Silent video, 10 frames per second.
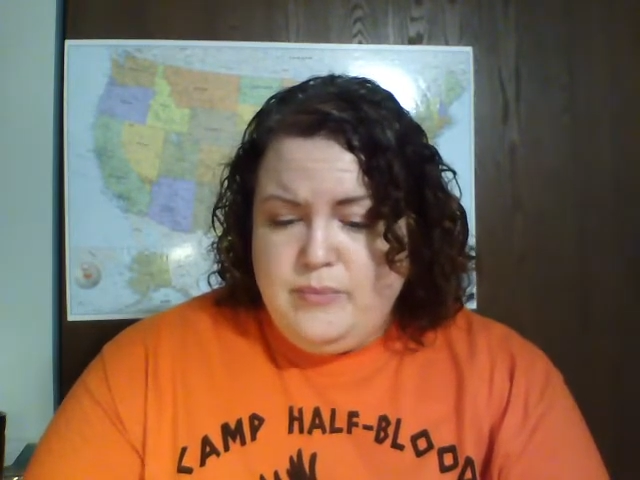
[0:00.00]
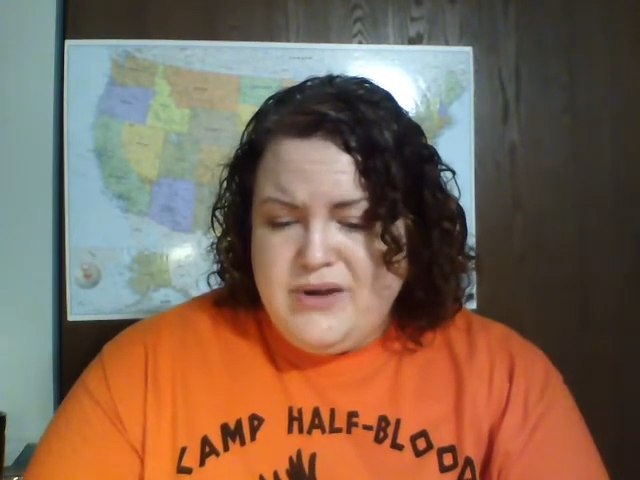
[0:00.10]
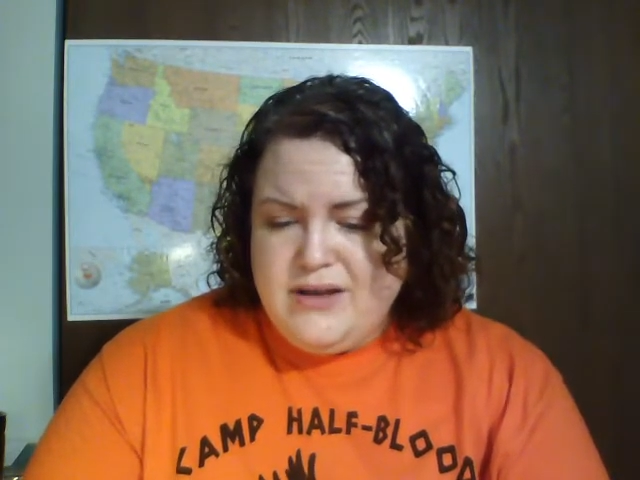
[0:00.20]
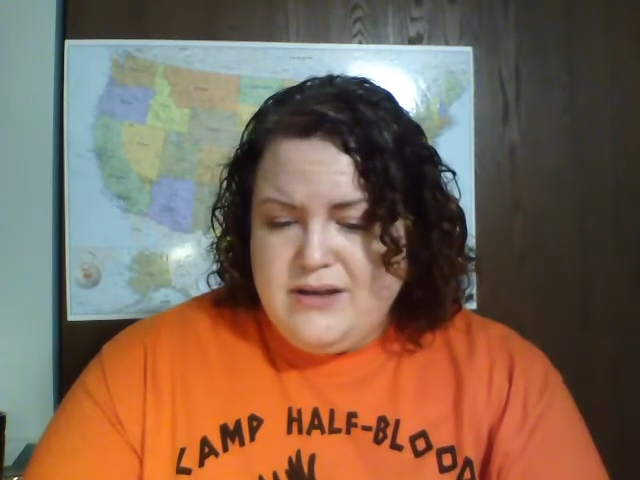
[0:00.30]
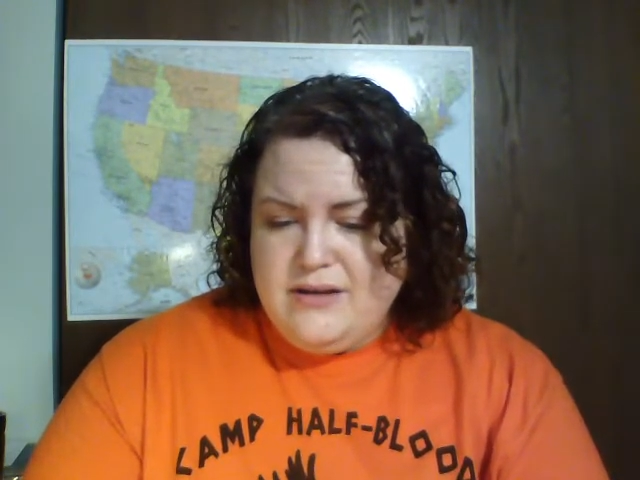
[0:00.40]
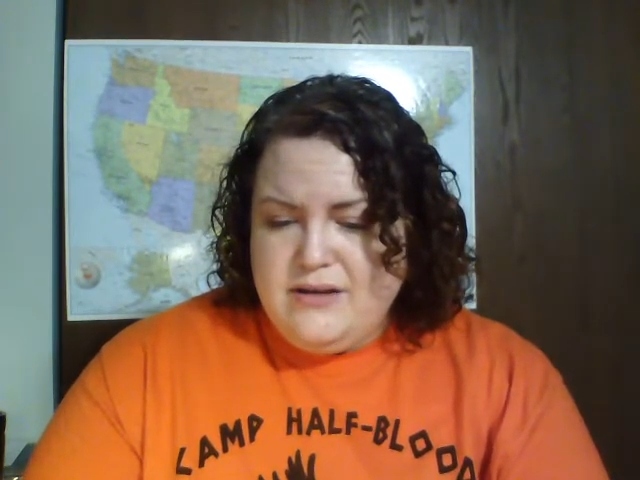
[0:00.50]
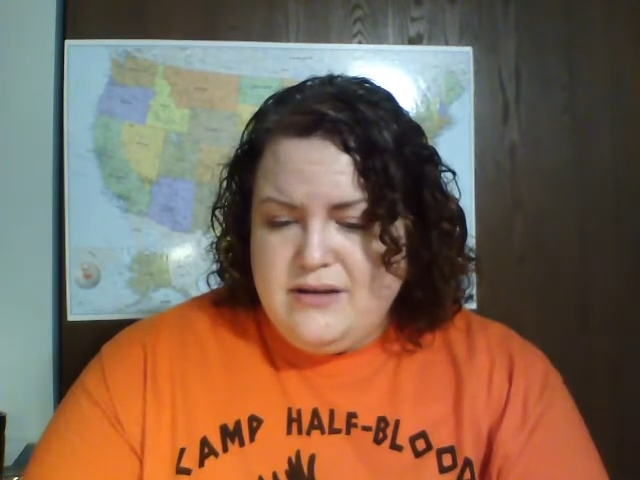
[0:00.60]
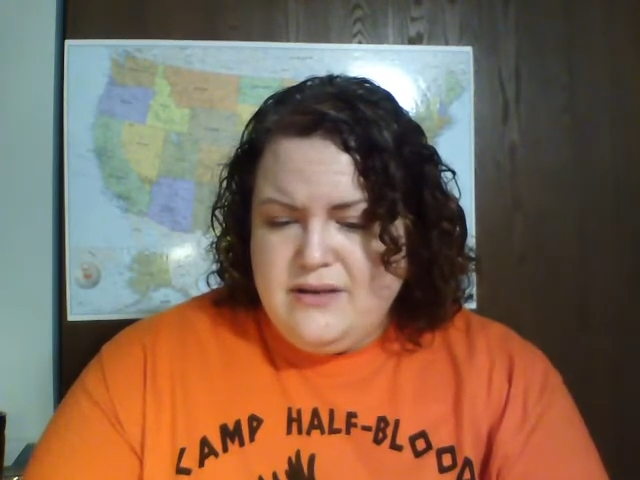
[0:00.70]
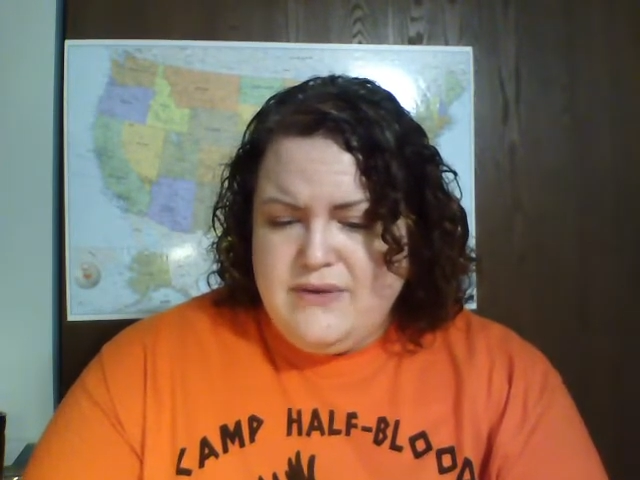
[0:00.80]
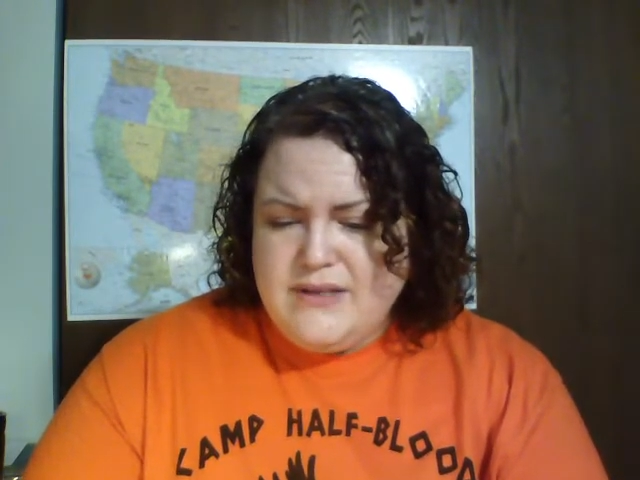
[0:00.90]
But
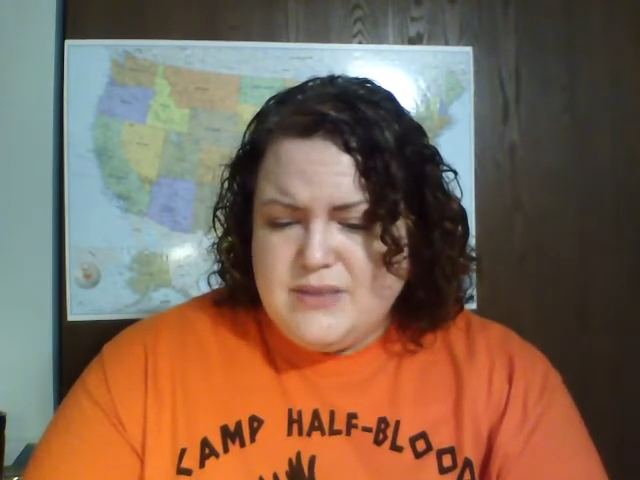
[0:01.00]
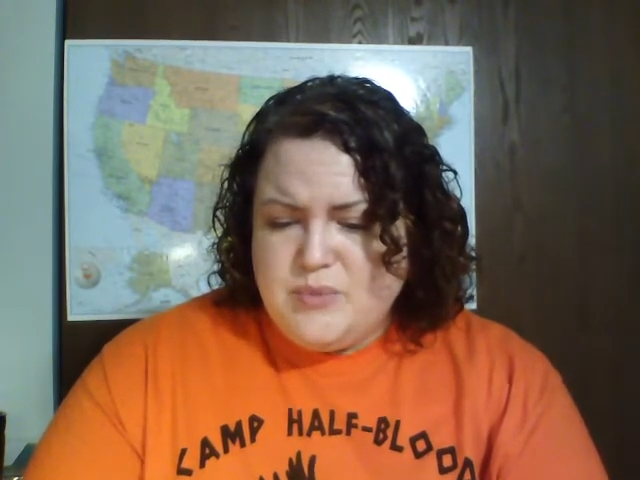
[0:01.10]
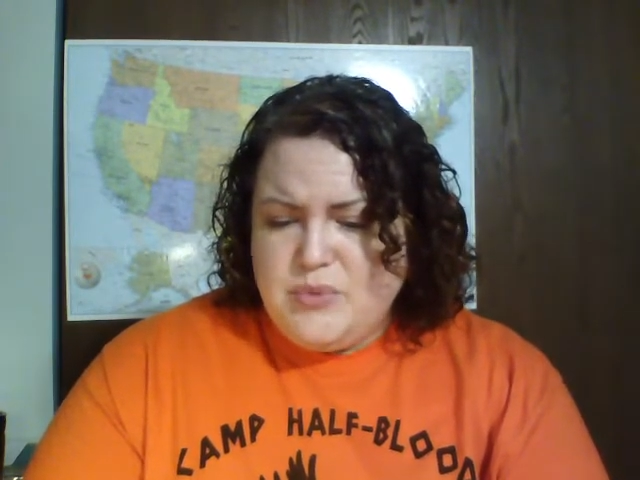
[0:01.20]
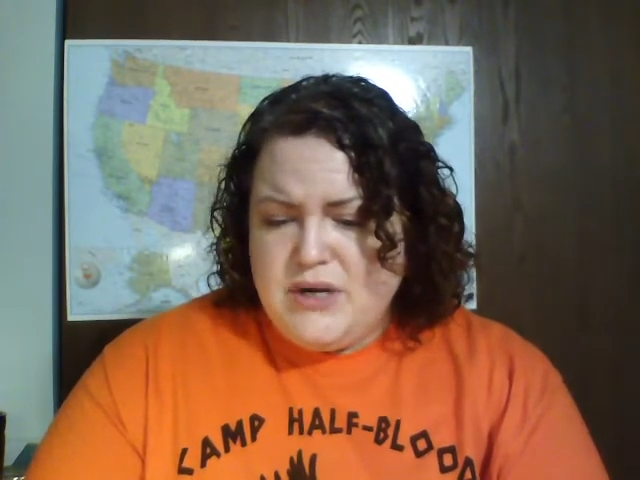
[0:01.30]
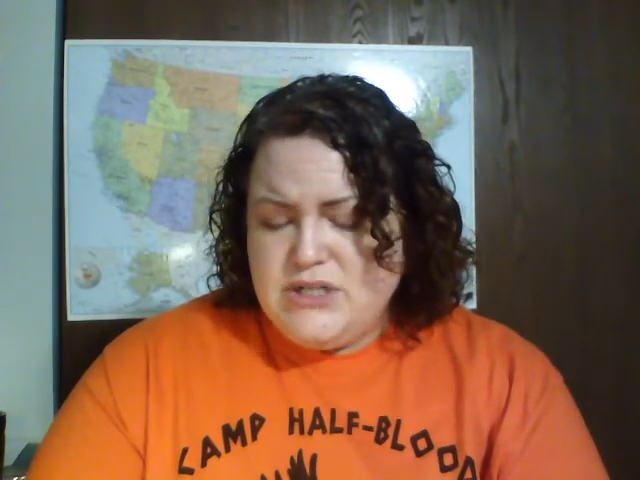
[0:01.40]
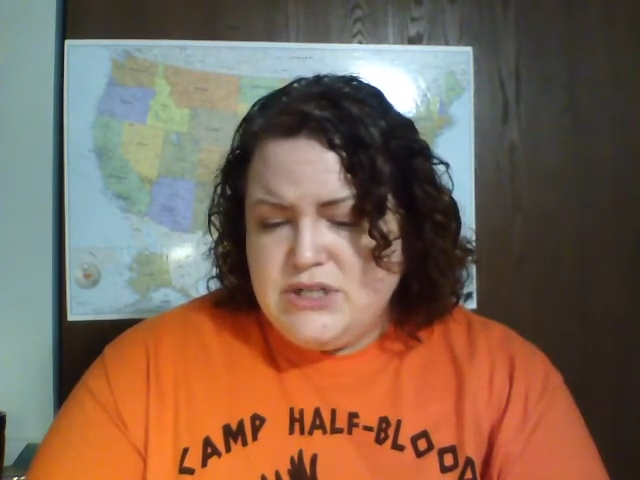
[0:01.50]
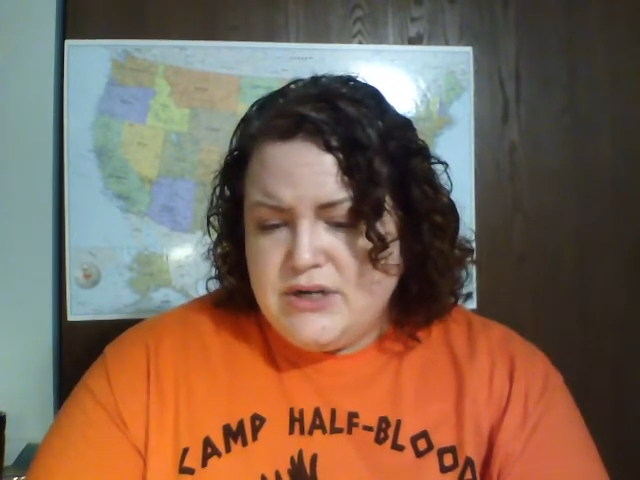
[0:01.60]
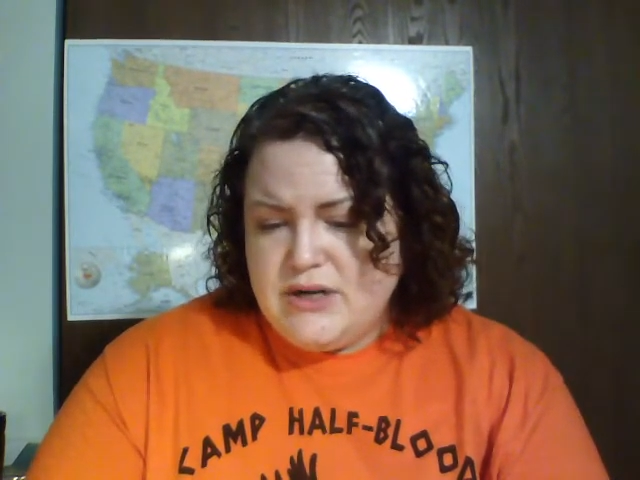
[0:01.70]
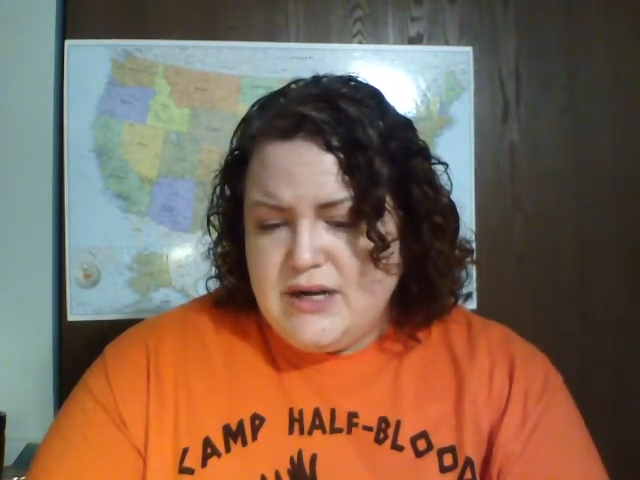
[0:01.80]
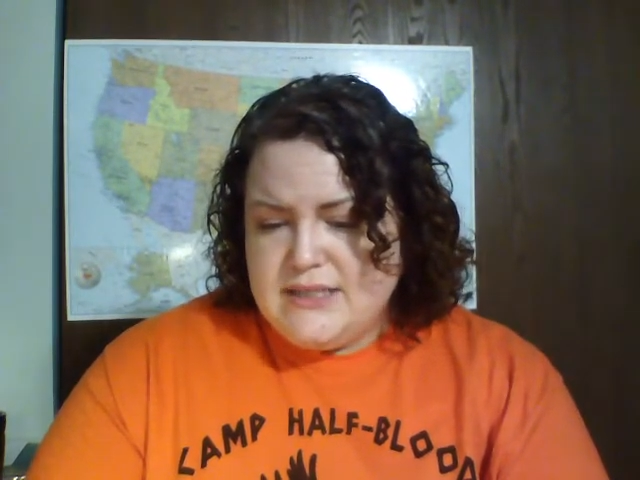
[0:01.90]
if he's a
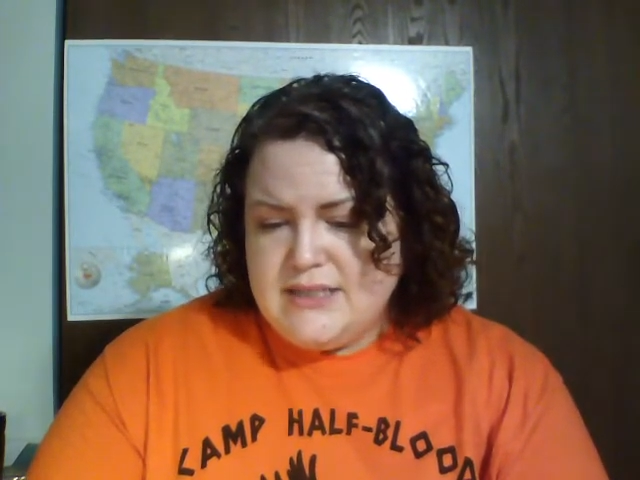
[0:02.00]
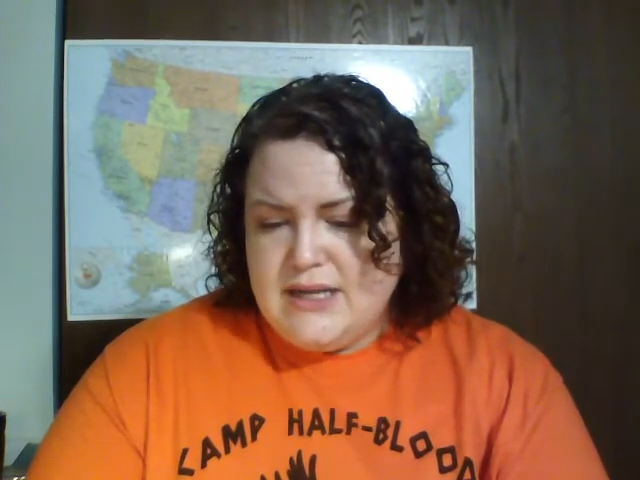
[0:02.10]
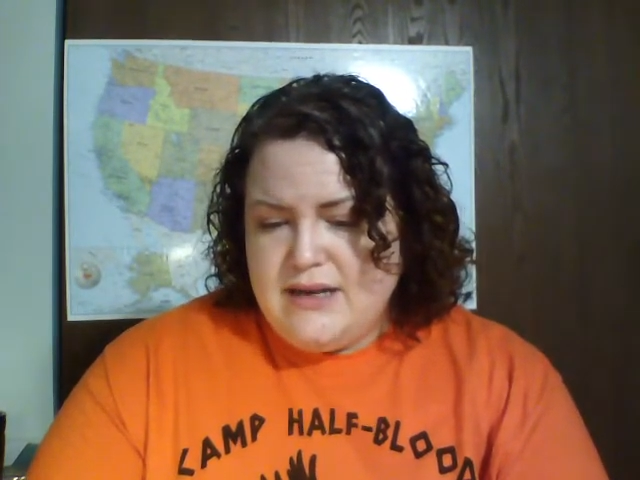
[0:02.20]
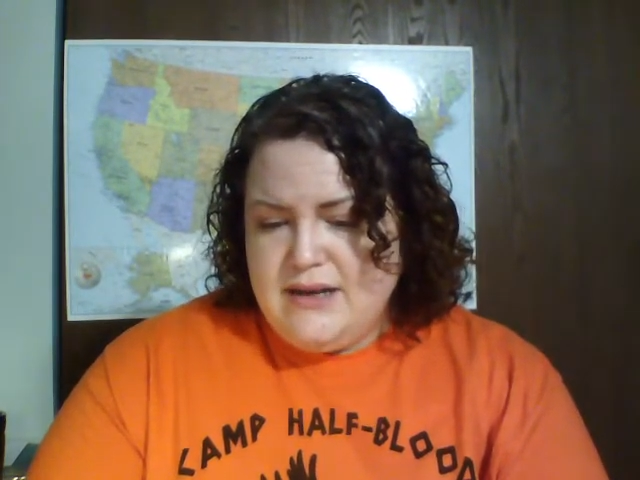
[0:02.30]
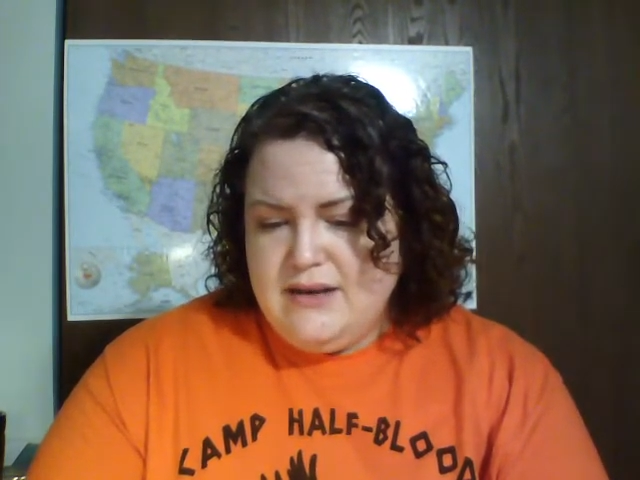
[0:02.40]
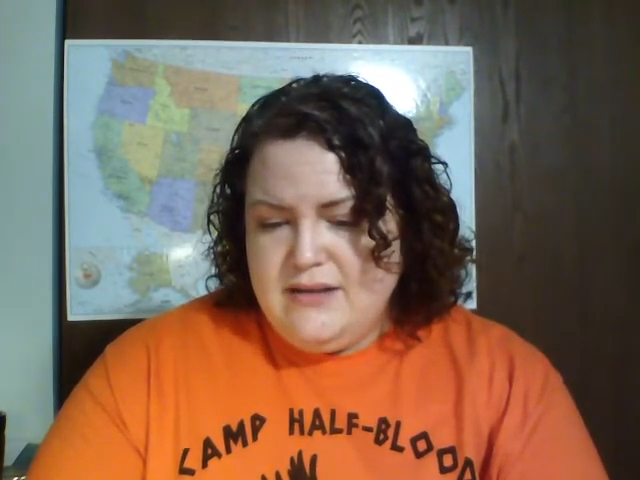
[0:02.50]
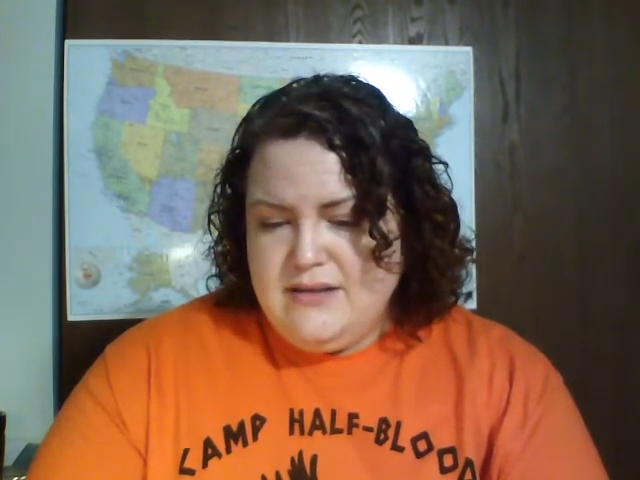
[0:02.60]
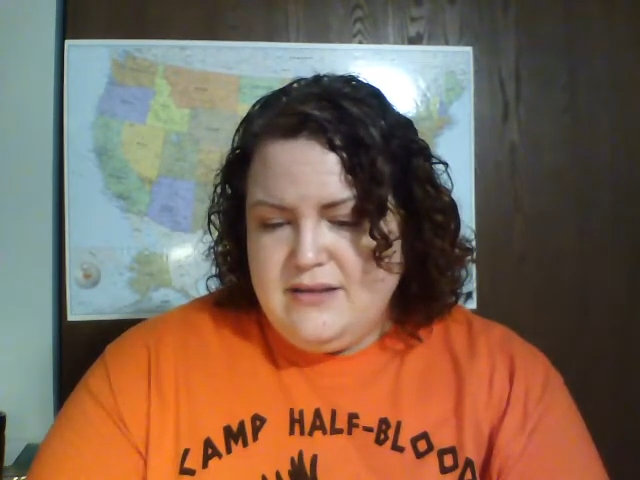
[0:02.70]
preacher, I said,